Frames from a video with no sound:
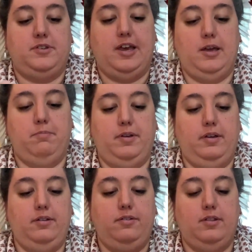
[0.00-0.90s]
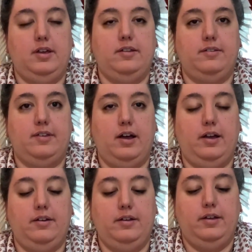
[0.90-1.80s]
tape into the
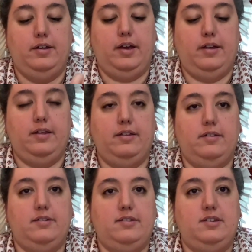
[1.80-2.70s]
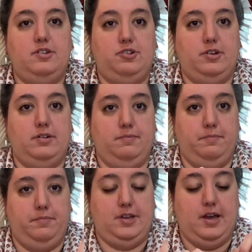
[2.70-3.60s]
inside and then stitch it
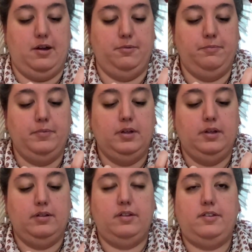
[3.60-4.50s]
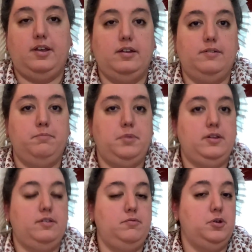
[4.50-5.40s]
down. This can
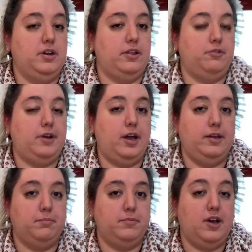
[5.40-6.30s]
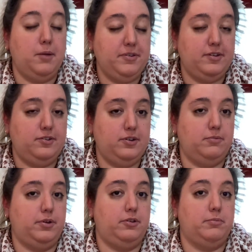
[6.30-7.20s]
be, you can either tie, top stitch
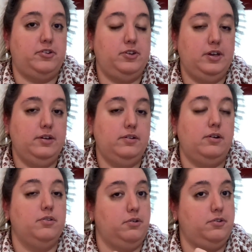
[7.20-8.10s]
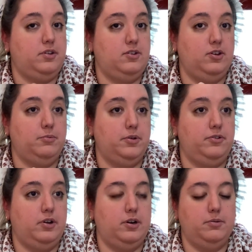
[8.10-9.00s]
it with your machine, although your stitching will
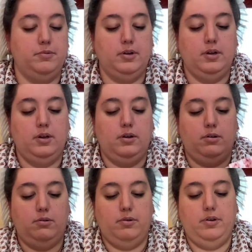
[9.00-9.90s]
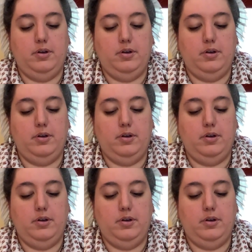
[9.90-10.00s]
show, or